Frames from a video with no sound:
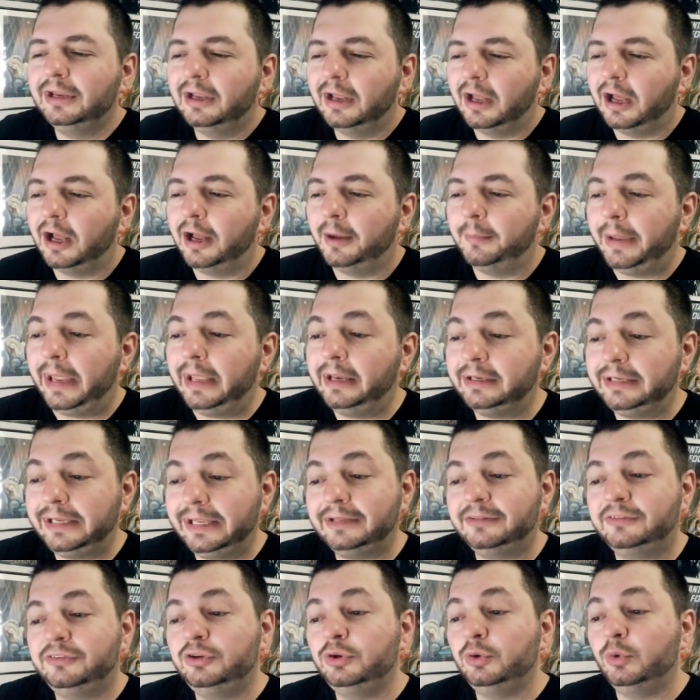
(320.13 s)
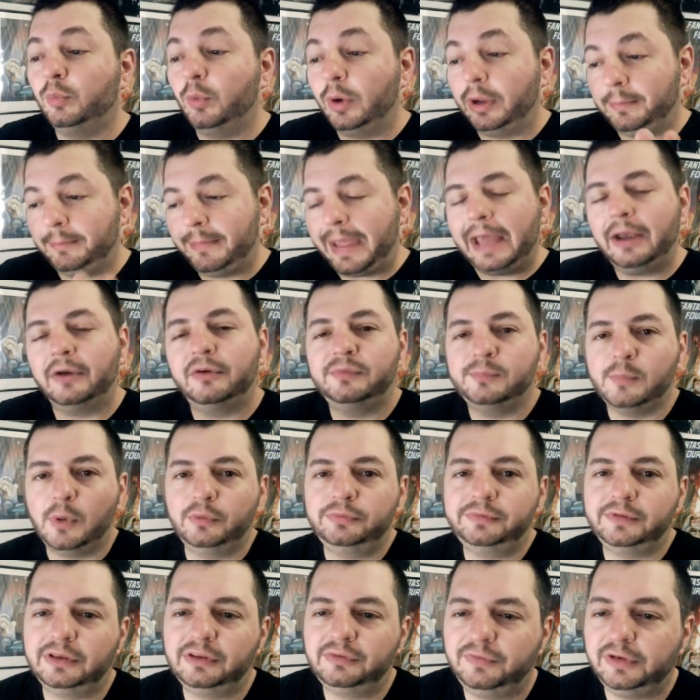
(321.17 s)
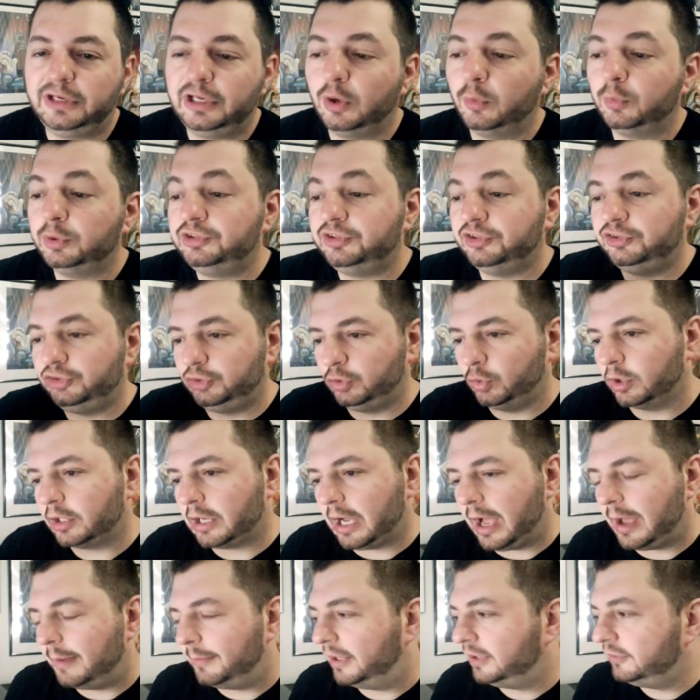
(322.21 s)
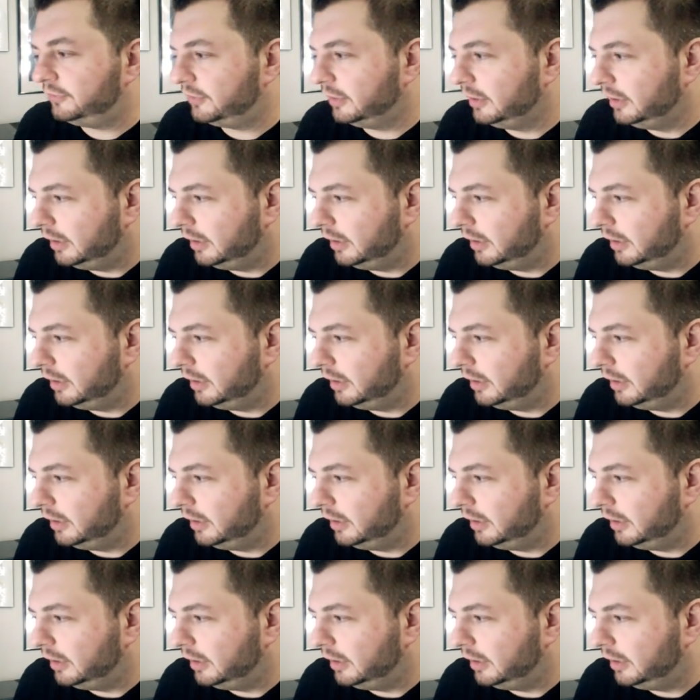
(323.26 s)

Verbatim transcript: and get to what matters most in this video, which is your comments.